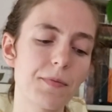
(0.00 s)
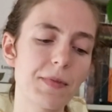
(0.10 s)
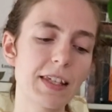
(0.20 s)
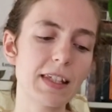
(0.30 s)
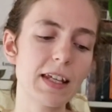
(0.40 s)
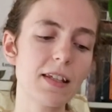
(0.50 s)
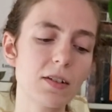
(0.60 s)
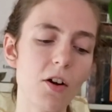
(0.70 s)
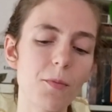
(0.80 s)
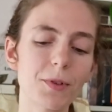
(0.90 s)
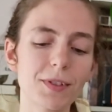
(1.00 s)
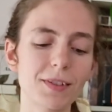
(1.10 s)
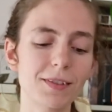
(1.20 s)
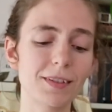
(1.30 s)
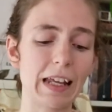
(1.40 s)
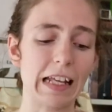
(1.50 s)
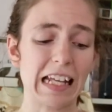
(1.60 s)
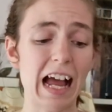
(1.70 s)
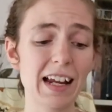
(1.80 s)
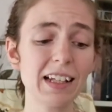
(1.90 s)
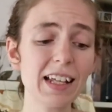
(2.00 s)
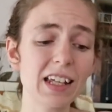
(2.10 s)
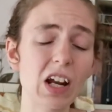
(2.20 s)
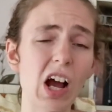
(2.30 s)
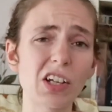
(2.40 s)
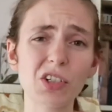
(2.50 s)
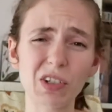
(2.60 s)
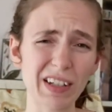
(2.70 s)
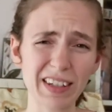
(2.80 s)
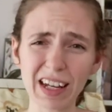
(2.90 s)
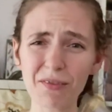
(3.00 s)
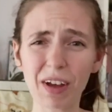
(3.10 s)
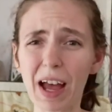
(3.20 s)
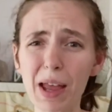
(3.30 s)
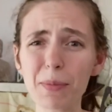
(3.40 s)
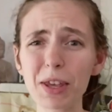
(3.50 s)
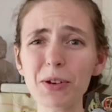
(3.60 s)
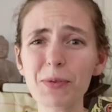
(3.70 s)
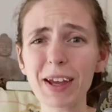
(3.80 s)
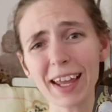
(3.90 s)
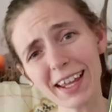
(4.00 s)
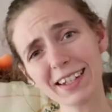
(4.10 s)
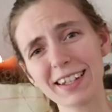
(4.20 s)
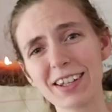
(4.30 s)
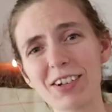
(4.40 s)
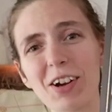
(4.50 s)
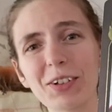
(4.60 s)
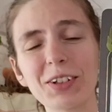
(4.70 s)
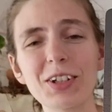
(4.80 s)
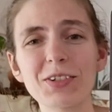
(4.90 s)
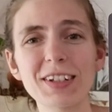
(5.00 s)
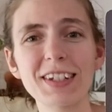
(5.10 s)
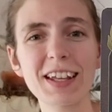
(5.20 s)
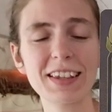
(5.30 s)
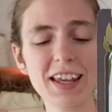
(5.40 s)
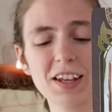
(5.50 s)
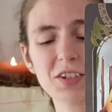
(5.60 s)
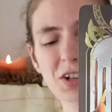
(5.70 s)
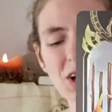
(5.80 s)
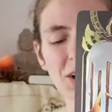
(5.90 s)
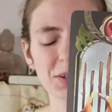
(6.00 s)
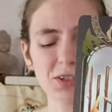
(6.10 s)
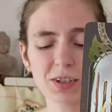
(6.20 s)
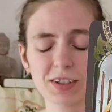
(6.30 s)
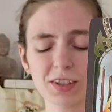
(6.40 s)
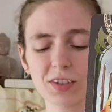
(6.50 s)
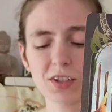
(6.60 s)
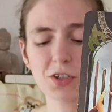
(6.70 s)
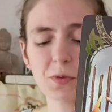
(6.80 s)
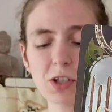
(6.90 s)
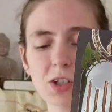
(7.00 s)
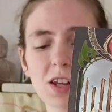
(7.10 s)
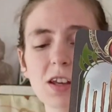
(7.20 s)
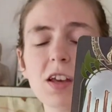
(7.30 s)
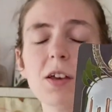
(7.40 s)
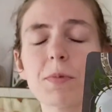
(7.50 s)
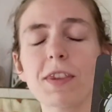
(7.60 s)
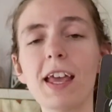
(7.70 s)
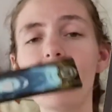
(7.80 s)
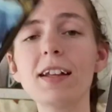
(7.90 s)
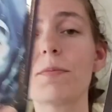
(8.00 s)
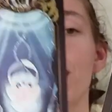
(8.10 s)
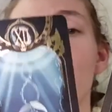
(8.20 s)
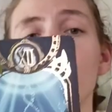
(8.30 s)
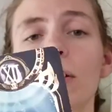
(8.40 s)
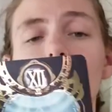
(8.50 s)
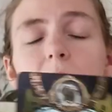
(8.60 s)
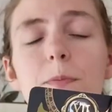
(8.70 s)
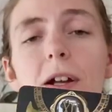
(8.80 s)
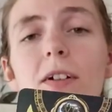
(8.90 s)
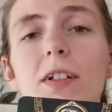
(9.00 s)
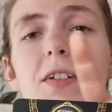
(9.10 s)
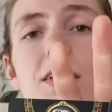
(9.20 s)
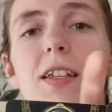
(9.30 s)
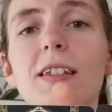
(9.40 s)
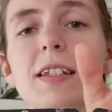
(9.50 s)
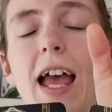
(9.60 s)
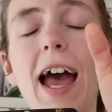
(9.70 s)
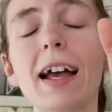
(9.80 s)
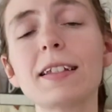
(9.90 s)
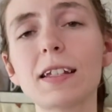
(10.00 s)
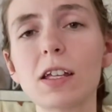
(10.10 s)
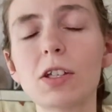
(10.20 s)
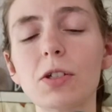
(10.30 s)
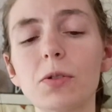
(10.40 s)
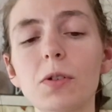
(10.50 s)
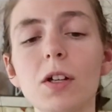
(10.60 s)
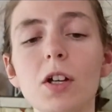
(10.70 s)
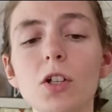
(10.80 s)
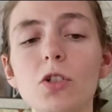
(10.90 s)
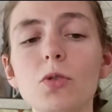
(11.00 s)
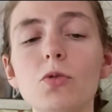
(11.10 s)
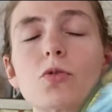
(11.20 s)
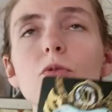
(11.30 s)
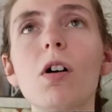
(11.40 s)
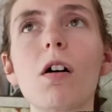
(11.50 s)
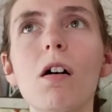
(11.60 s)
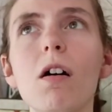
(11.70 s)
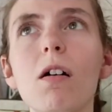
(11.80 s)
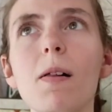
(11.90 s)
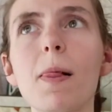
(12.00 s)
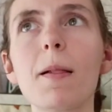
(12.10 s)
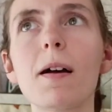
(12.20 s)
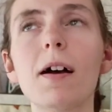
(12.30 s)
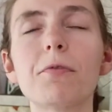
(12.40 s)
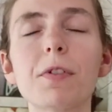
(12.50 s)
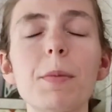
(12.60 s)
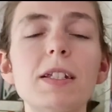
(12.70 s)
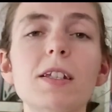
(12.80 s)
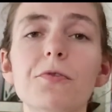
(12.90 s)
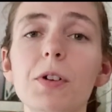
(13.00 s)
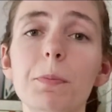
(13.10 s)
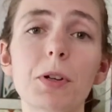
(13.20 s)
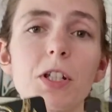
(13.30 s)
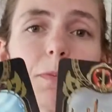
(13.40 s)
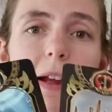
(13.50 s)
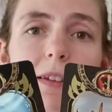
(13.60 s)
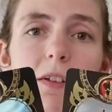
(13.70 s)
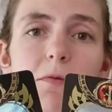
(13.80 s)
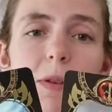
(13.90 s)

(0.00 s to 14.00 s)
This is almost kind of like an untrusting vibe in a way. It's like you're not really trusting things, you're not really trusting the situation. But the Hanged Man, when it runs parallel to this, is asking you to draw from a different perspective,